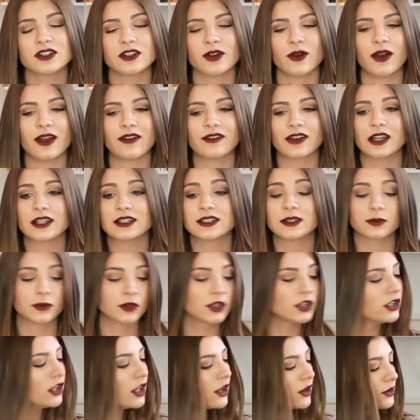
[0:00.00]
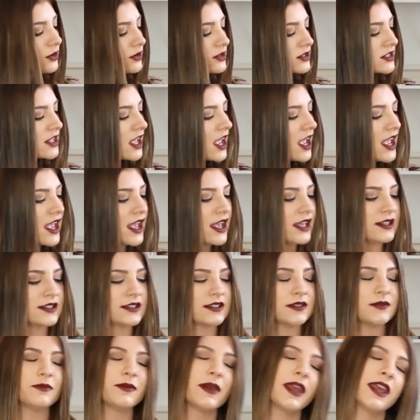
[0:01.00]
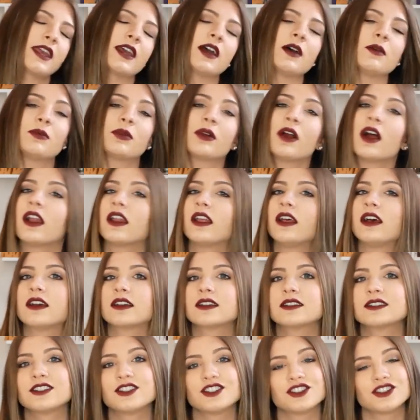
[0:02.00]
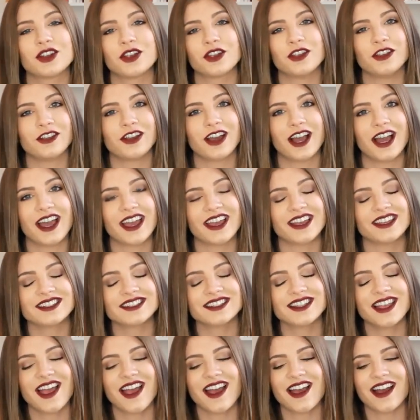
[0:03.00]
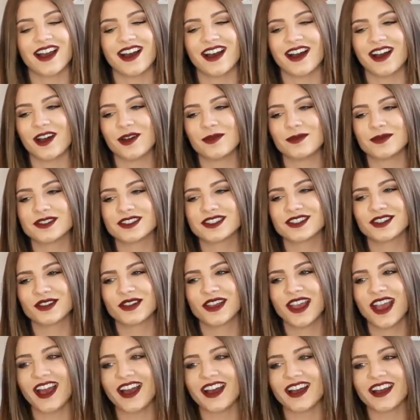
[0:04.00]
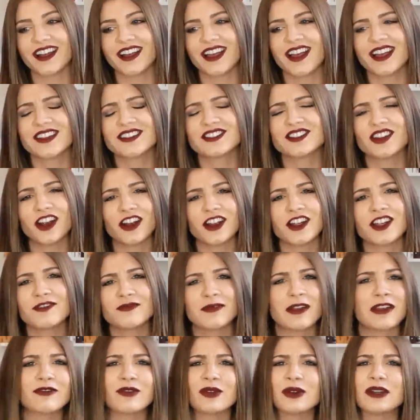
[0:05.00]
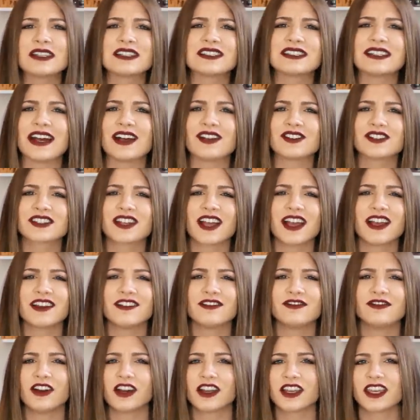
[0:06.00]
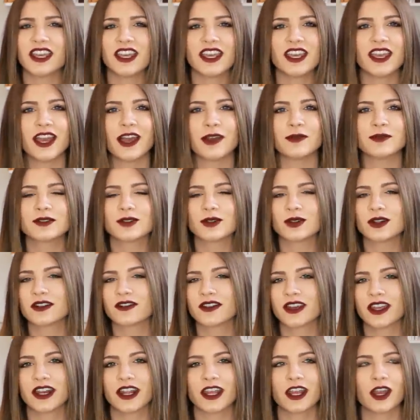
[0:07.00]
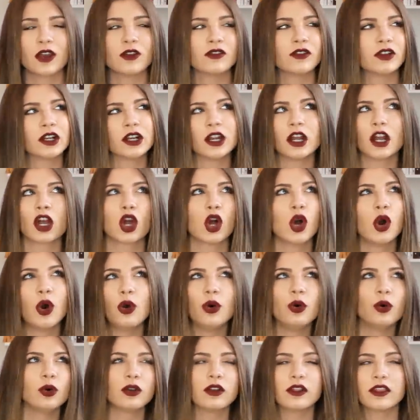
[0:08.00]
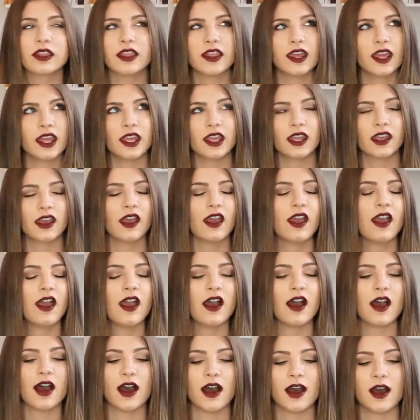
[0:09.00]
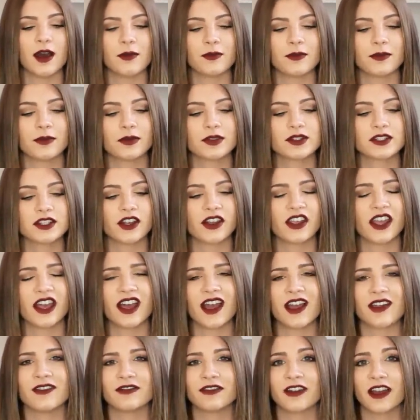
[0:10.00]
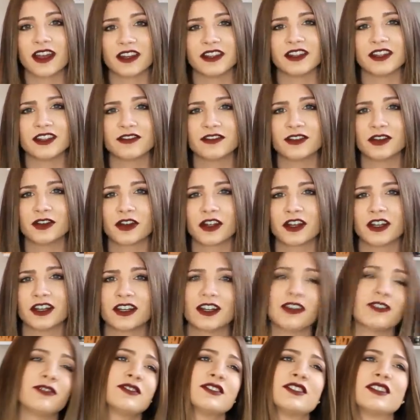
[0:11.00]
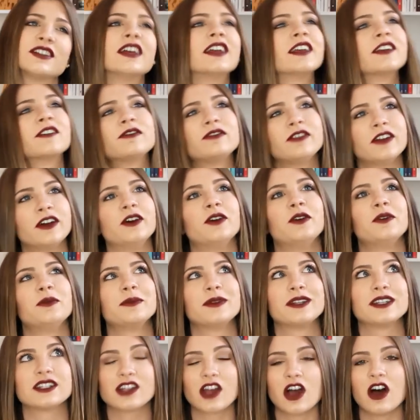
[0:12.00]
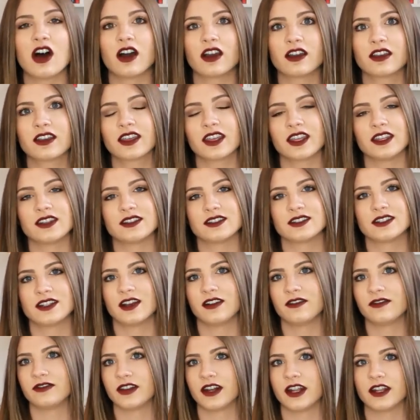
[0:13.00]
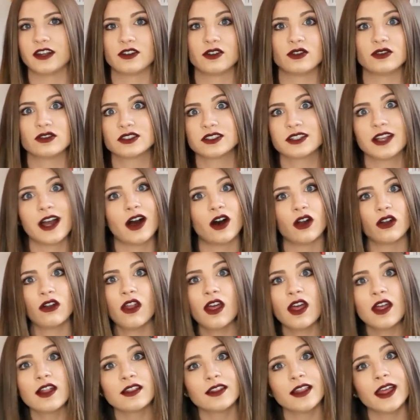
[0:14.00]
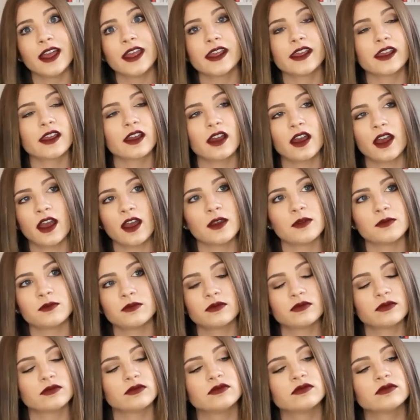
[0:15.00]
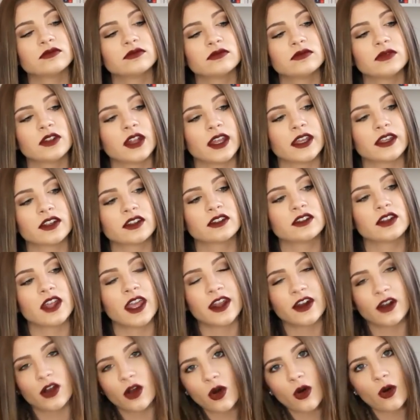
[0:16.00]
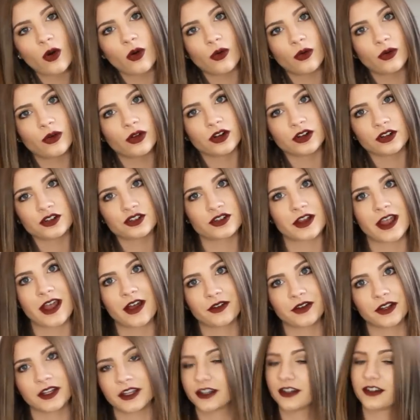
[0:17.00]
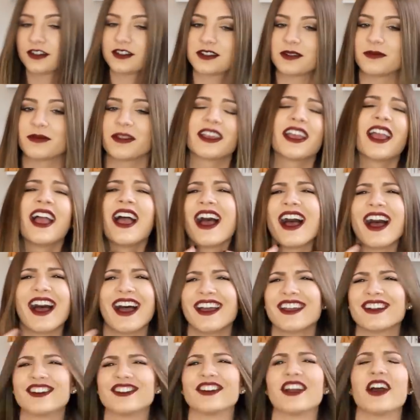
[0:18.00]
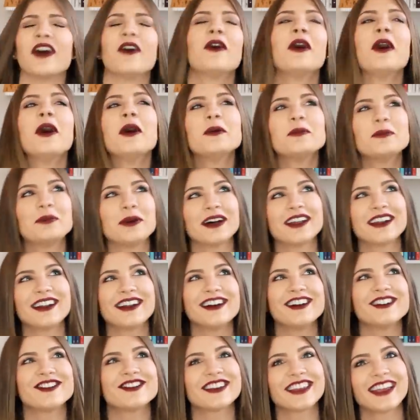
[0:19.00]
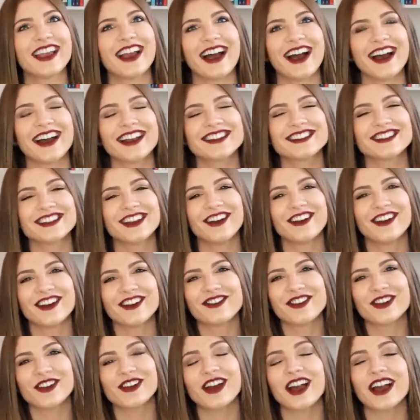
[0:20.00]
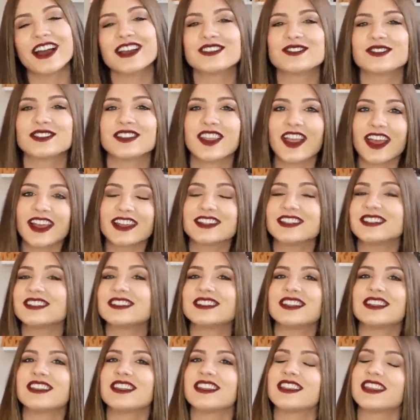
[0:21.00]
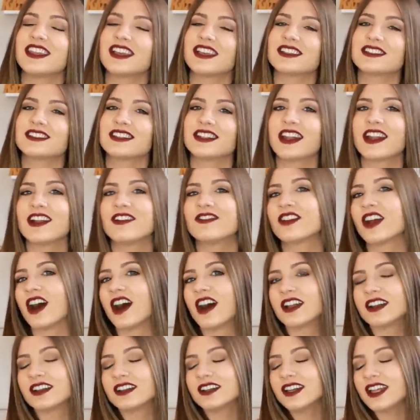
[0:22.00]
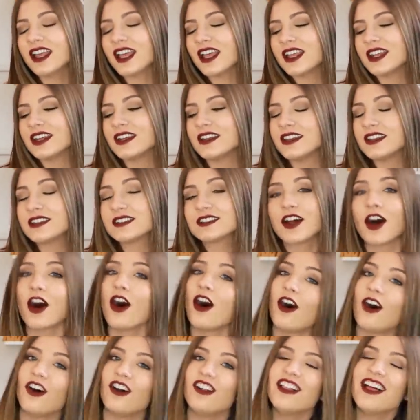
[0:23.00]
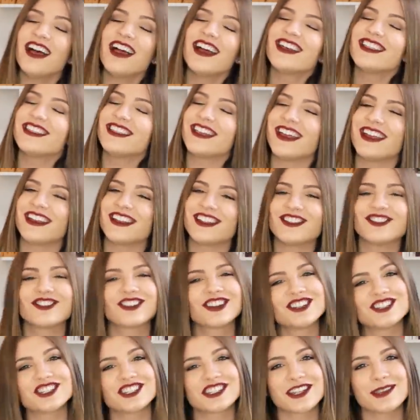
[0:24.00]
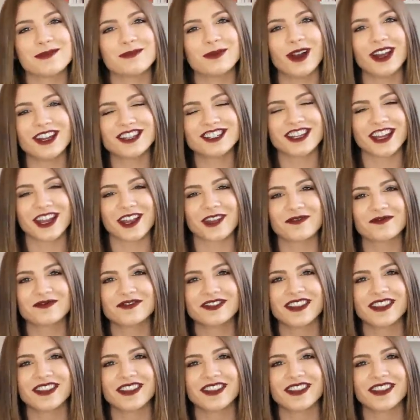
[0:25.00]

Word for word: So I've got some clothes and some makeup products to show you guys. Um, so yeah, sorry if my voice sounds kind of funky. I'm sort of getting over a cold thing. Um, so yeah, I finally feel good enough to like film and talk and stuff, and I don't sound like I'm like in a hole or drowning or something. I don't know. But um, yeah, so if you guys would like to see the things that I've gotten in this haul, then you can just keep watching.